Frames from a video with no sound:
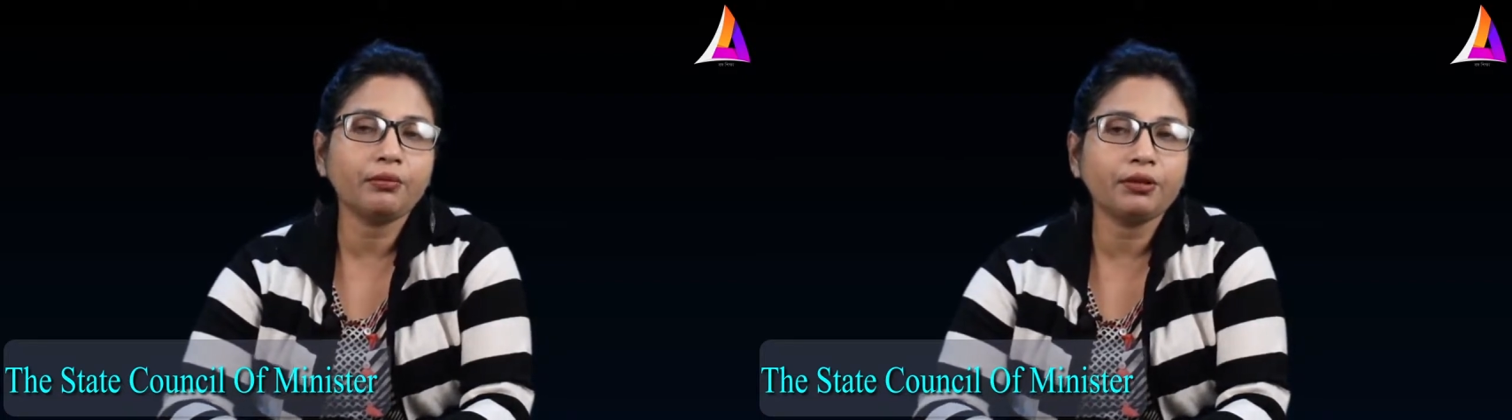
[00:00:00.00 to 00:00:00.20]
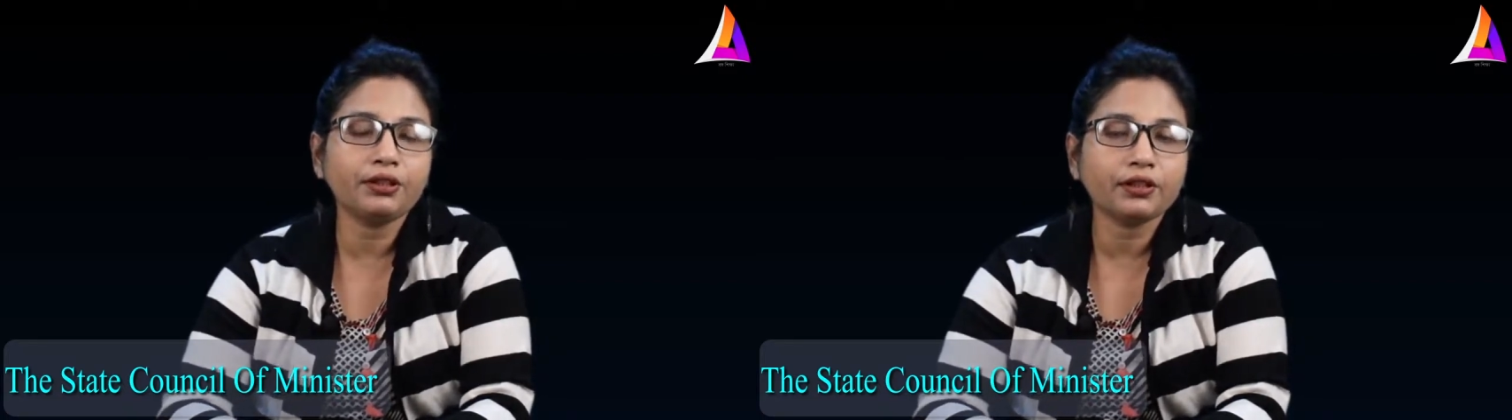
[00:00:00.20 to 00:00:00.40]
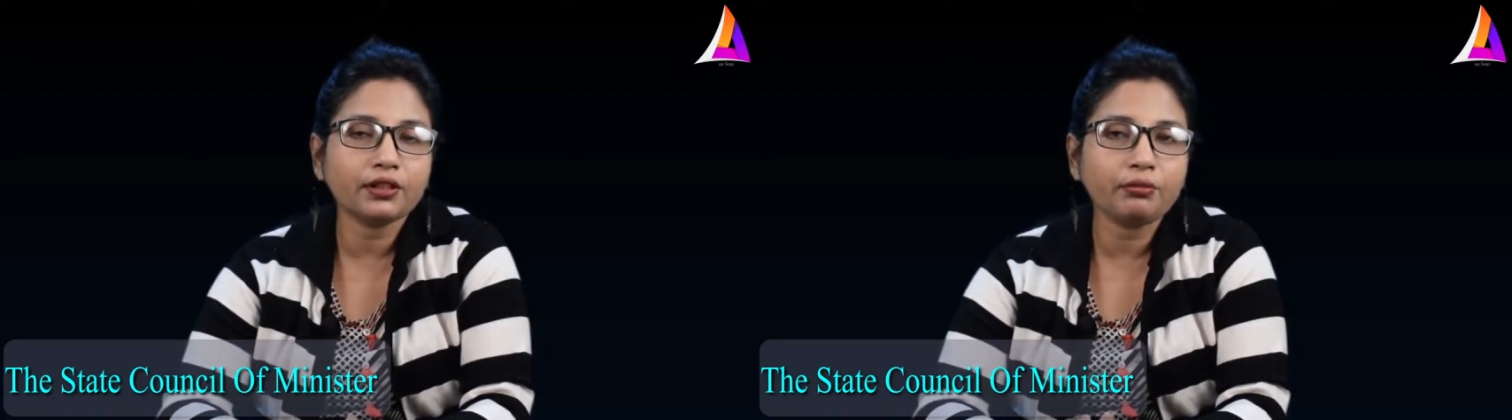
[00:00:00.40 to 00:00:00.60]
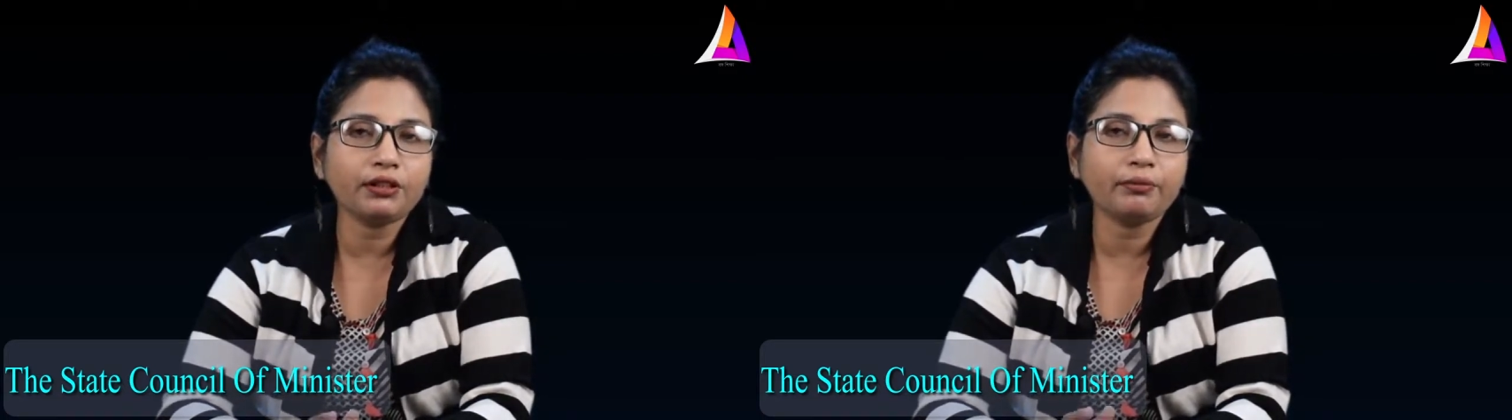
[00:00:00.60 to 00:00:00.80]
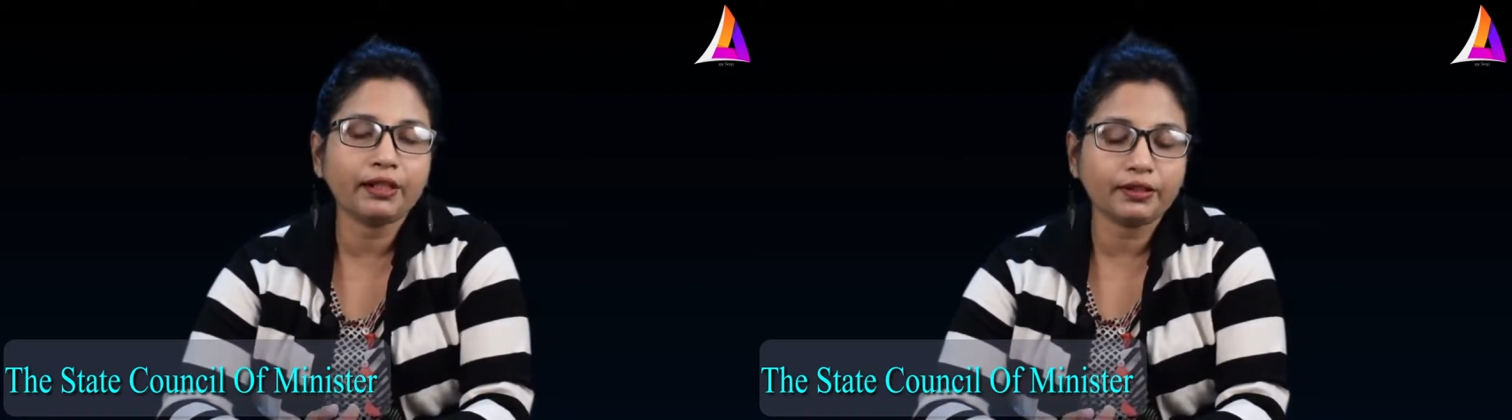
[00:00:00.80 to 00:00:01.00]
be
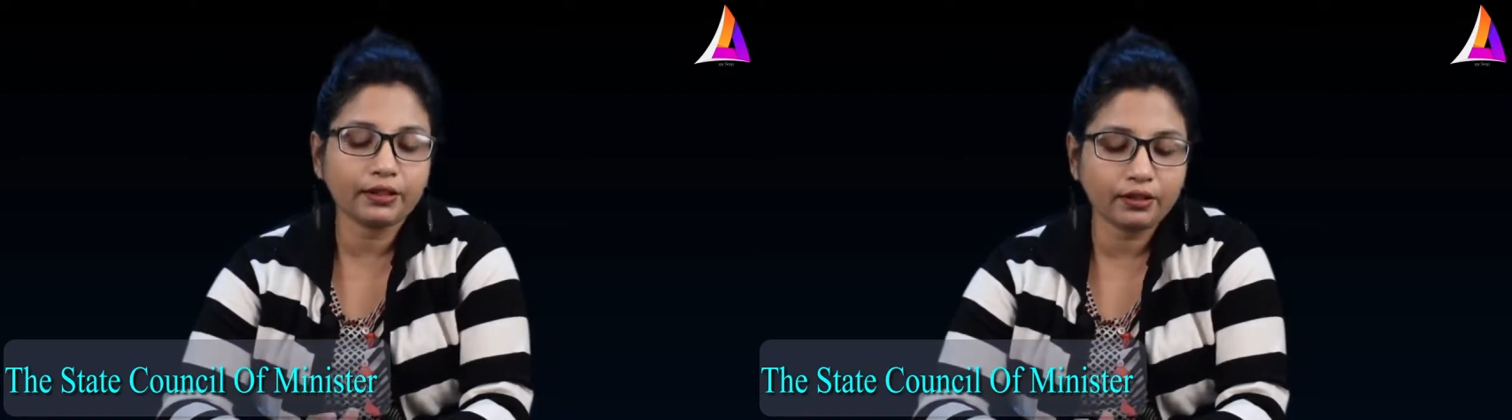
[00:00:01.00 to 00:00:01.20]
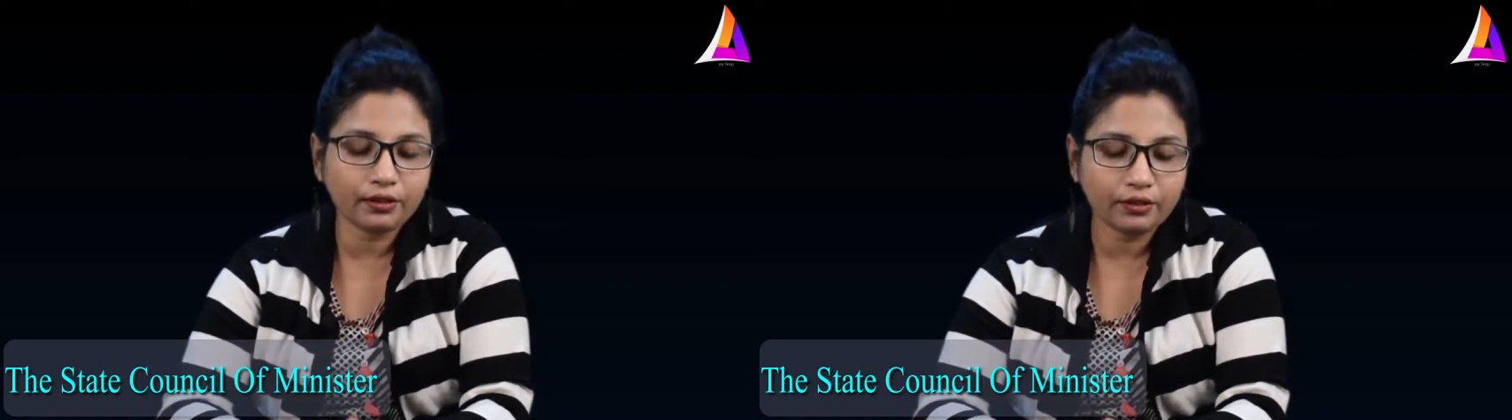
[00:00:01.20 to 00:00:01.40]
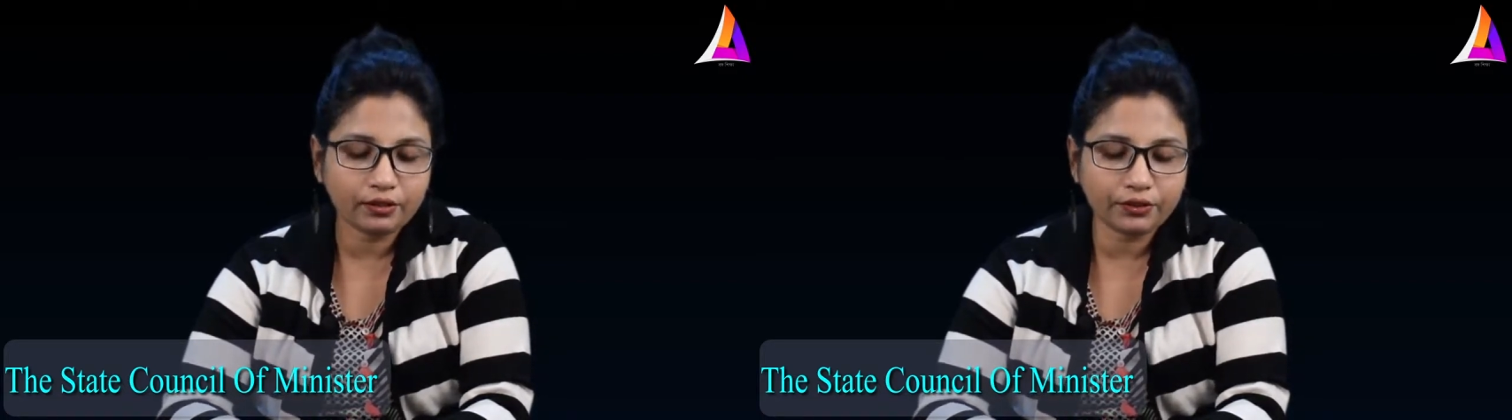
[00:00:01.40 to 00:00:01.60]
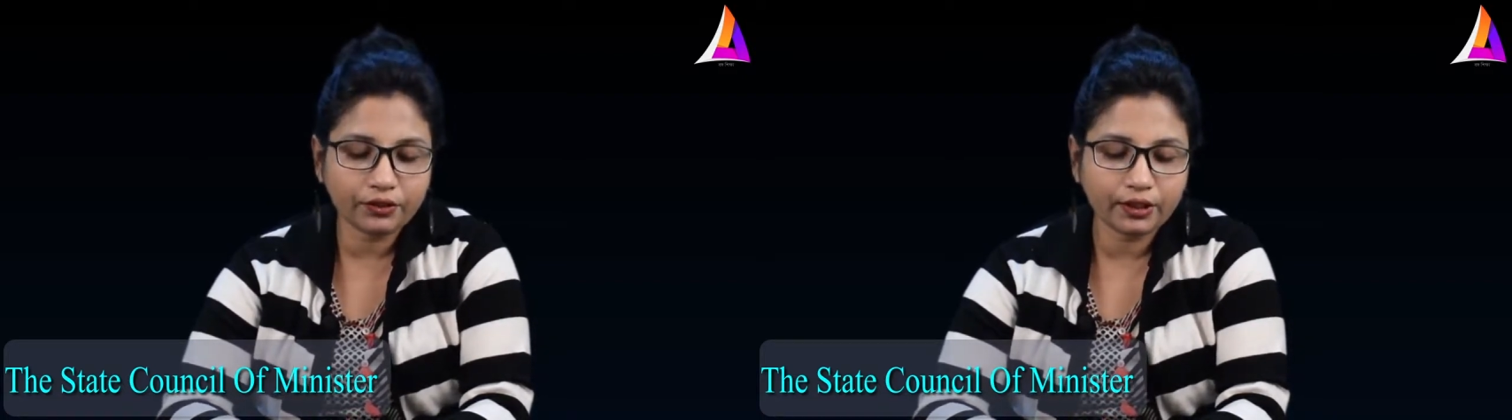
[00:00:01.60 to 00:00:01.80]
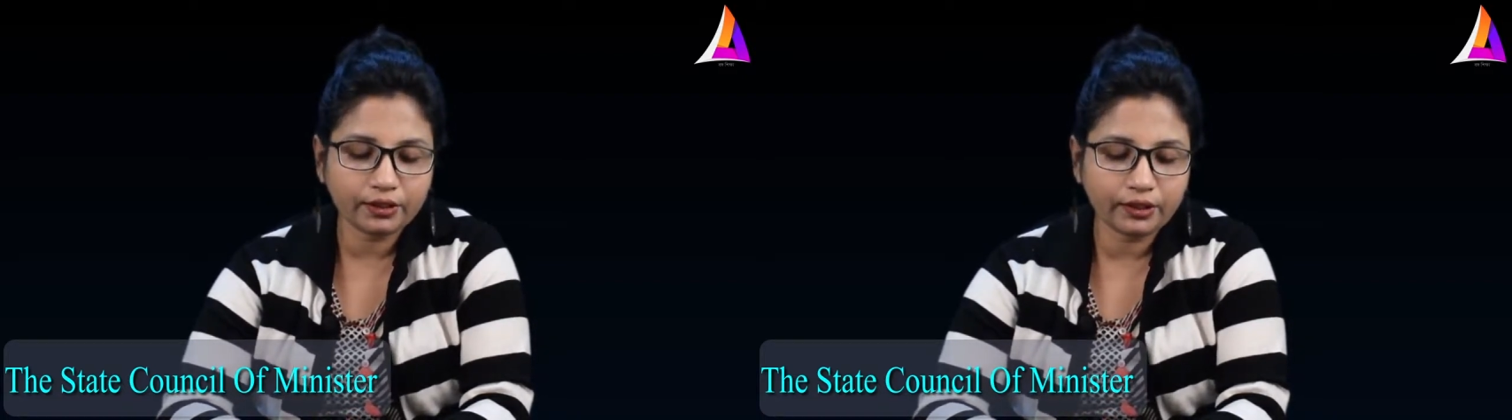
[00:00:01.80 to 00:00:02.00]
determined by the
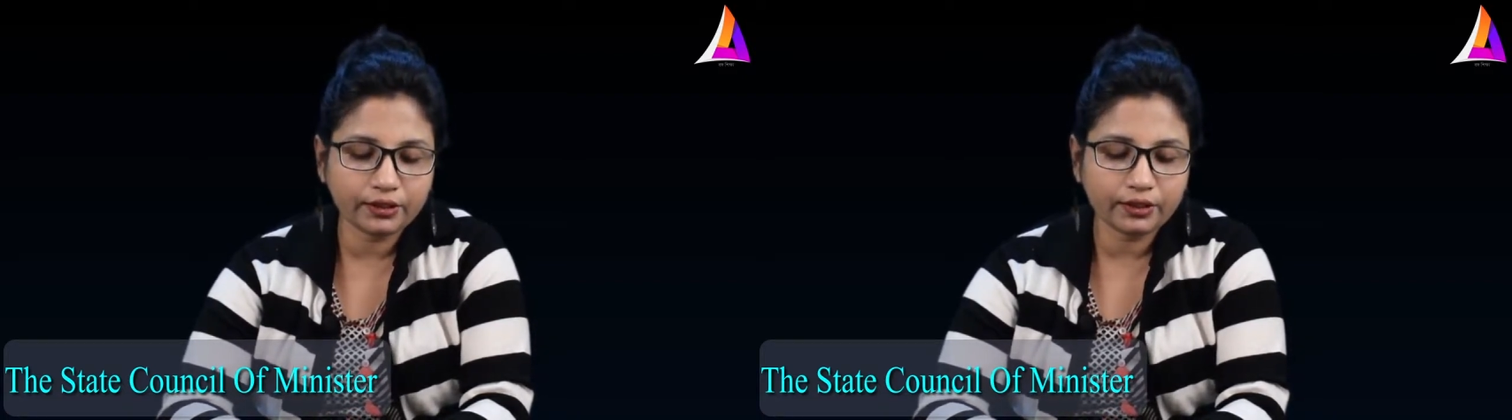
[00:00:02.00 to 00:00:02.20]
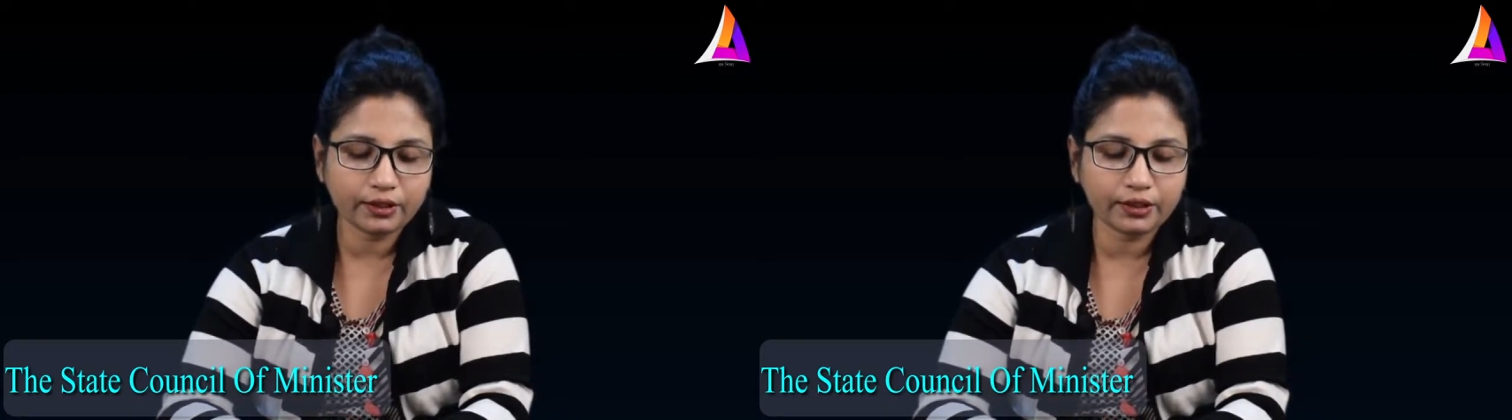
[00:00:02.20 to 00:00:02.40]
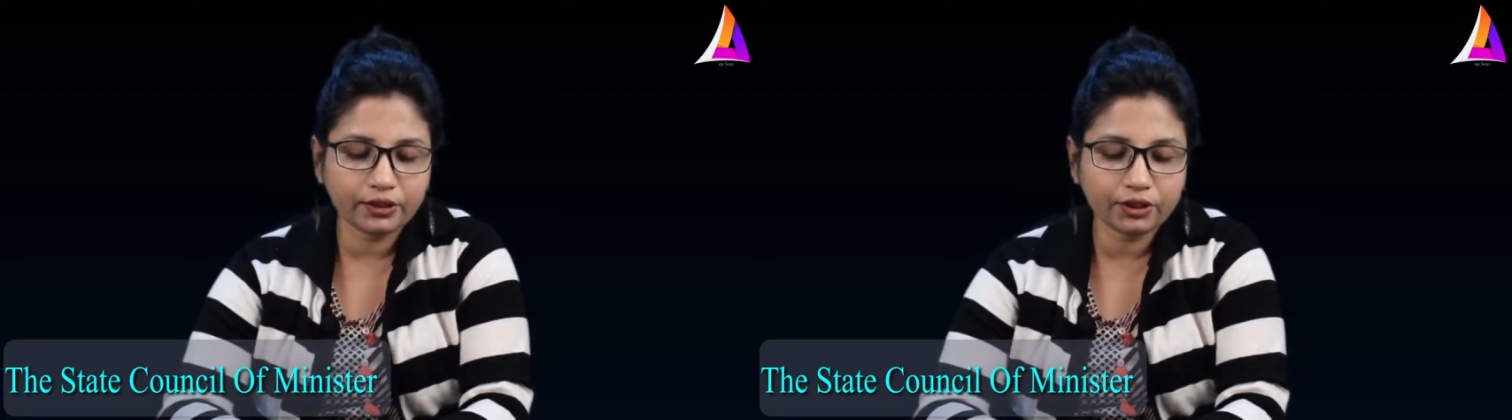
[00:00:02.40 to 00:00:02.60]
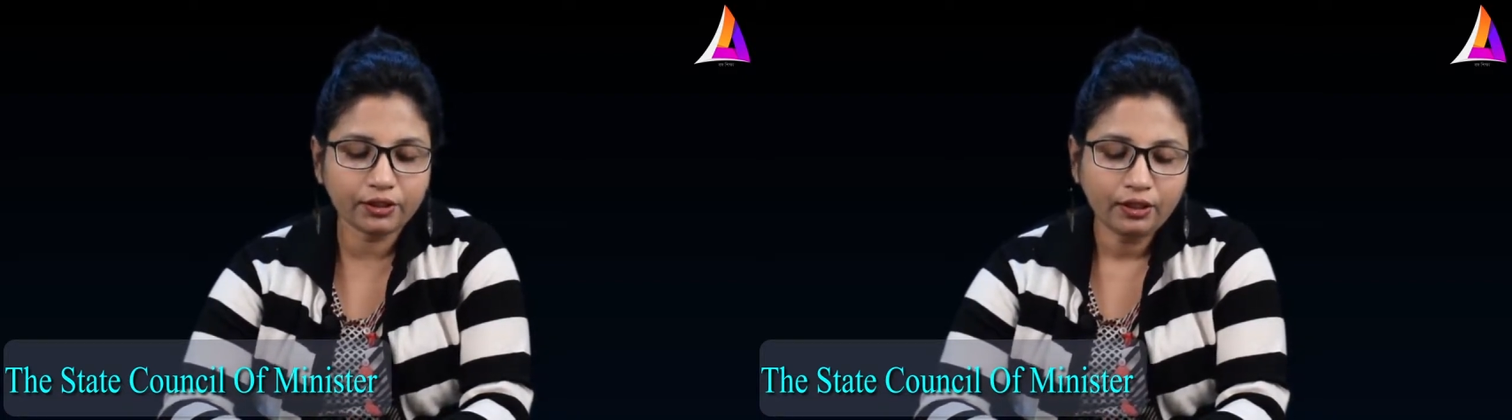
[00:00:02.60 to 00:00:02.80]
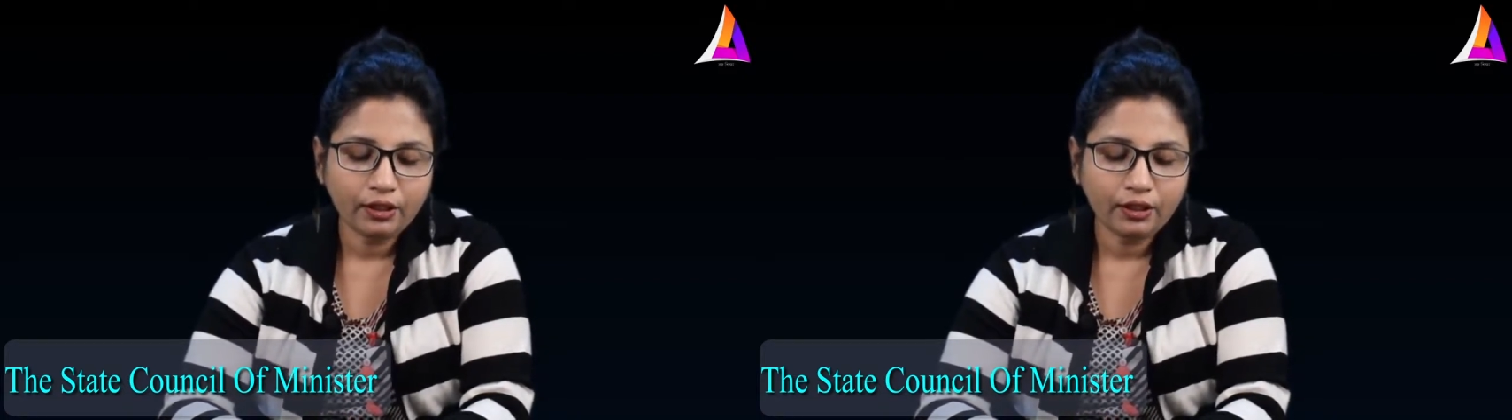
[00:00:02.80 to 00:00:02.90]
state legislature